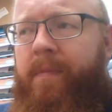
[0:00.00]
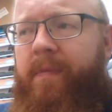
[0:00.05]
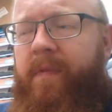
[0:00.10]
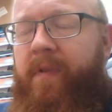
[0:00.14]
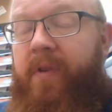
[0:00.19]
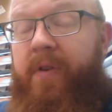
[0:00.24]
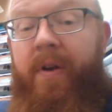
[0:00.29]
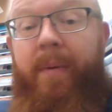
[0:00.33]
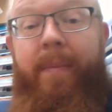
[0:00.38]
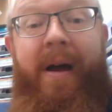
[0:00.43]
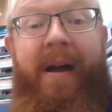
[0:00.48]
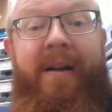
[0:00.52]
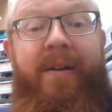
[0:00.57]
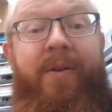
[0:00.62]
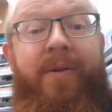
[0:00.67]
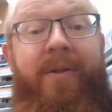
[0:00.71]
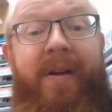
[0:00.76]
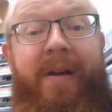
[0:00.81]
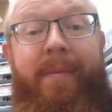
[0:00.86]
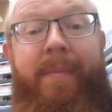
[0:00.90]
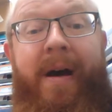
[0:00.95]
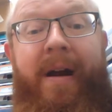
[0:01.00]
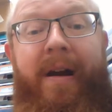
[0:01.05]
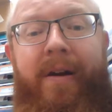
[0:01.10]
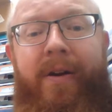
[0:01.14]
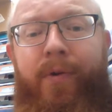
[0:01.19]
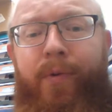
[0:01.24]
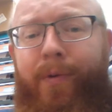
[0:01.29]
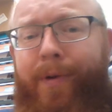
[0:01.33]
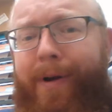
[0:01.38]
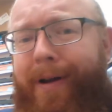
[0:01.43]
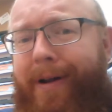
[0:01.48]
You sit back and you think about it,
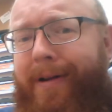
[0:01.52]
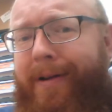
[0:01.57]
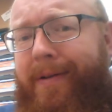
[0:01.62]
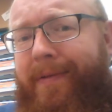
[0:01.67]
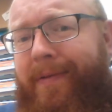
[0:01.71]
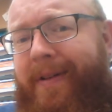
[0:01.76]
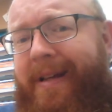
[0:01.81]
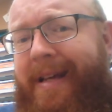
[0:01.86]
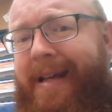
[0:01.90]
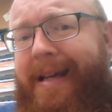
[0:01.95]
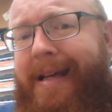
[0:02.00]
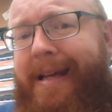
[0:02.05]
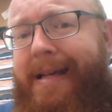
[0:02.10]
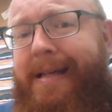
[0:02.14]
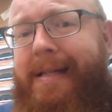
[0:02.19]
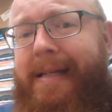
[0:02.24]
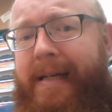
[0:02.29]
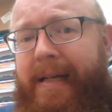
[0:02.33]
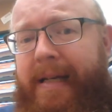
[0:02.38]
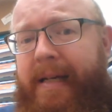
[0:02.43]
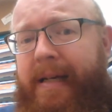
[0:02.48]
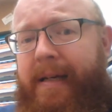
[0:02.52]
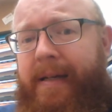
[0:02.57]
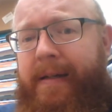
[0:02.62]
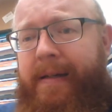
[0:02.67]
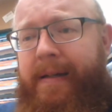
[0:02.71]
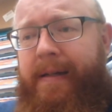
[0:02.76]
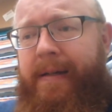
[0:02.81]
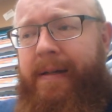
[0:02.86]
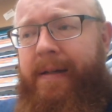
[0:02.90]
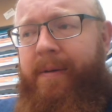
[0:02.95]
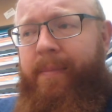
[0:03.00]
it's relatively easy
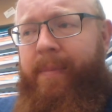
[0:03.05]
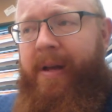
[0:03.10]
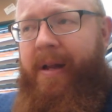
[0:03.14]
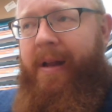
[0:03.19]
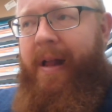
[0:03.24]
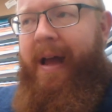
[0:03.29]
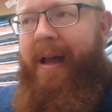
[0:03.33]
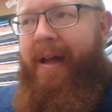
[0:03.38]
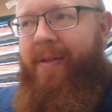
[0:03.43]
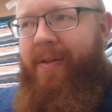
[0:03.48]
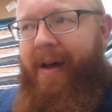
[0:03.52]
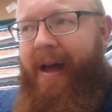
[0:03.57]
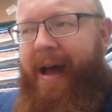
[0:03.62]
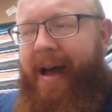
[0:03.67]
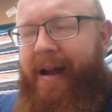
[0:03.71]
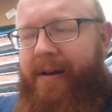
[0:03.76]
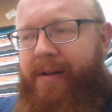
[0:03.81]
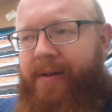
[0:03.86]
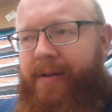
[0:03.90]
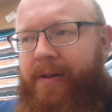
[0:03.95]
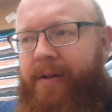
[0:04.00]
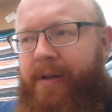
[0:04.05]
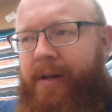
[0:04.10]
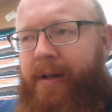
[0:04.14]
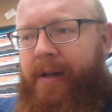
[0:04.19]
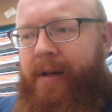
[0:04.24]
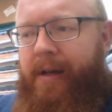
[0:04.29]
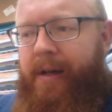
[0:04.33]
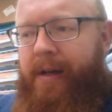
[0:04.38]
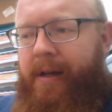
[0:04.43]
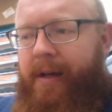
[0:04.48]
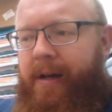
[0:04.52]
to be like that.
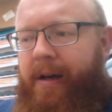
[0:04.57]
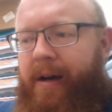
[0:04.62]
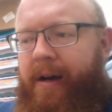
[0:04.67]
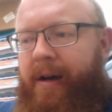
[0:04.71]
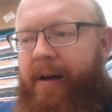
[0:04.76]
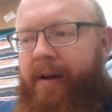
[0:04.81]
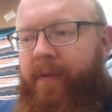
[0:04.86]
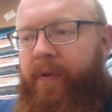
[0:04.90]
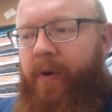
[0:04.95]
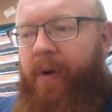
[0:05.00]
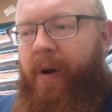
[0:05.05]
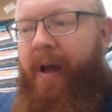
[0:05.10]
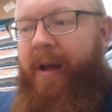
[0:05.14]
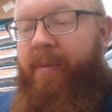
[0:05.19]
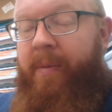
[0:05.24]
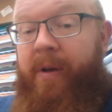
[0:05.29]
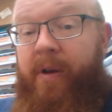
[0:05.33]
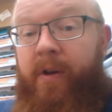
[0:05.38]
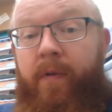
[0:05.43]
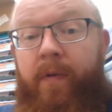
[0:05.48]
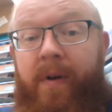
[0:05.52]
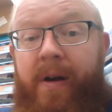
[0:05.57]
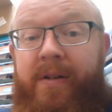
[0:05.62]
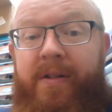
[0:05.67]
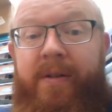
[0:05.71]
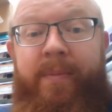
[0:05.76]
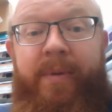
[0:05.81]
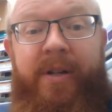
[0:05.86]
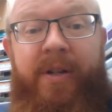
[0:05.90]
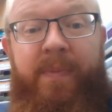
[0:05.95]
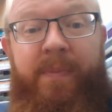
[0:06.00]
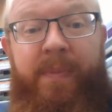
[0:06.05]
If you're like me, you've got
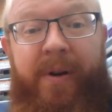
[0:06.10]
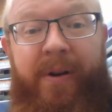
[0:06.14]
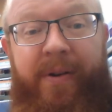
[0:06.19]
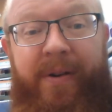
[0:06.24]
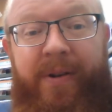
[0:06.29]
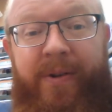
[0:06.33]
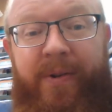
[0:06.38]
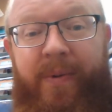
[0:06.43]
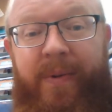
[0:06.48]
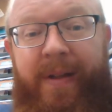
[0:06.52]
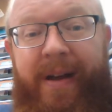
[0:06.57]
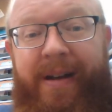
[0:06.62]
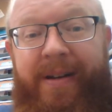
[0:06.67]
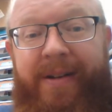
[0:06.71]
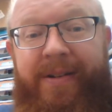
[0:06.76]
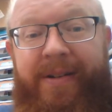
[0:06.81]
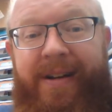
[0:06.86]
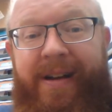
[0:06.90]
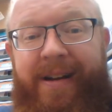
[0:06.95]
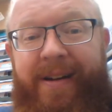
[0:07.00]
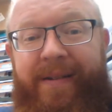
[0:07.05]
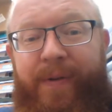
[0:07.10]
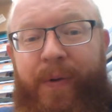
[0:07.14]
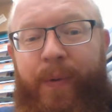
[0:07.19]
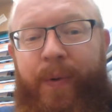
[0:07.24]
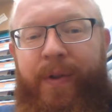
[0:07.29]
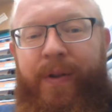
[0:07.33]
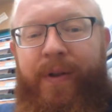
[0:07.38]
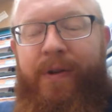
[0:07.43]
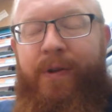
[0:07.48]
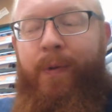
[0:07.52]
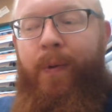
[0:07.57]
some experience with that, just kind of
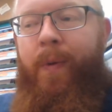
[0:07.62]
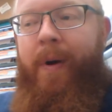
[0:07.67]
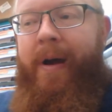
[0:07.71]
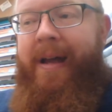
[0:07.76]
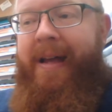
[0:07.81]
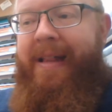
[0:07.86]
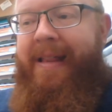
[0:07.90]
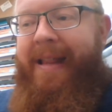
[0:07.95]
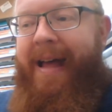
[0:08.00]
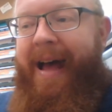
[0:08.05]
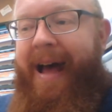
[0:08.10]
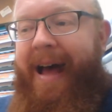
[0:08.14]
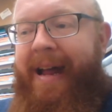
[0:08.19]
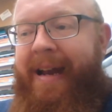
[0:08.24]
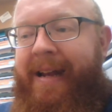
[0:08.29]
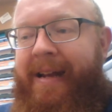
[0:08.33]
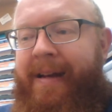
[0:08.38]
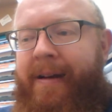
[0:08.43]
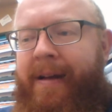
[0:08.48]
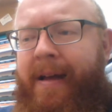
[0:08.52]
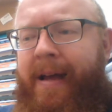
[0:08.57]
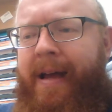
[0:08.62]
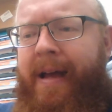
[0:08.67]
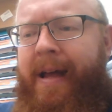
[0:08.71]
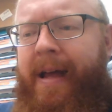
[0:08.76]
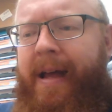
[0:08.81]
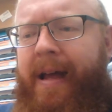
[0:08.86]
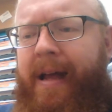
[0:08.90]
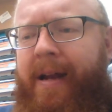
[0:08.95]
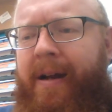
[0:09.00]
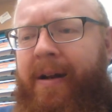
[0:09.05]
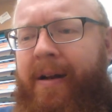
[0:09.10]
going this way and that. And
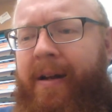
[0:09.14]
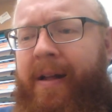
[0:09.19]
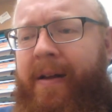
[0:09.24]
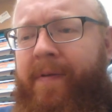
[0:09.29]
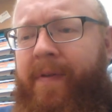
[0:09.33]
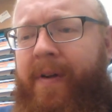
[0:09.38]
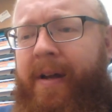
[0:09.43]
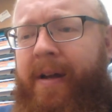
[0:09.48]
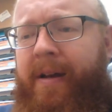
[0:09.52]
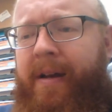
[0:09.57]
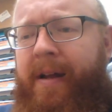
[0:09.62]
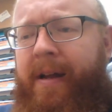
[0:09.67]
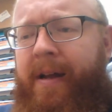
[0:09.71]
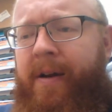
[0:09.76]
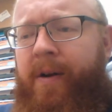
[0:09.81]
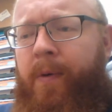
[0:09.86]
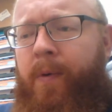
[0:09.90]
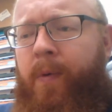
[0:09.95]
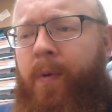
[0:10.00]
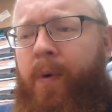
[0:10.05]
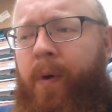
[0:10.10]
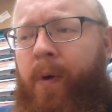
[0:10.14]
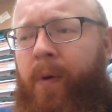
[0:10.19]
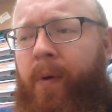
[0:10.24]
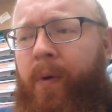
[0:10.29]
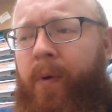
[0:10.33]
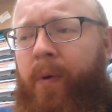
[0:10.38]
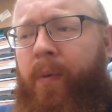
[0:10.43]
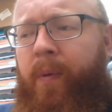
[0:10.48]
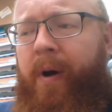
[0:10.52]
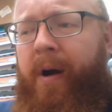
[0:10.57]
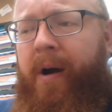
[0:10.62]
living in a
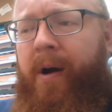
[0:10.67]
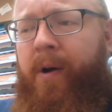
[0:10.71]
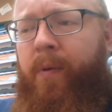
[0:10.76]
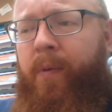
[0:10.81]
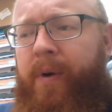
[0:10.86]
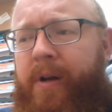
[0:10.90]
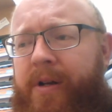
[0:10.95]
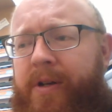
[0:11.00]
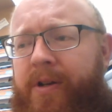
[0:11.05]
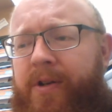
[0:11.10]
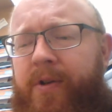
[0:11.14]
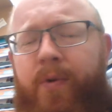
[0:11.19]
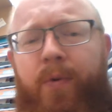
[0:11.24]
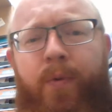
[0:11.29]
world where we just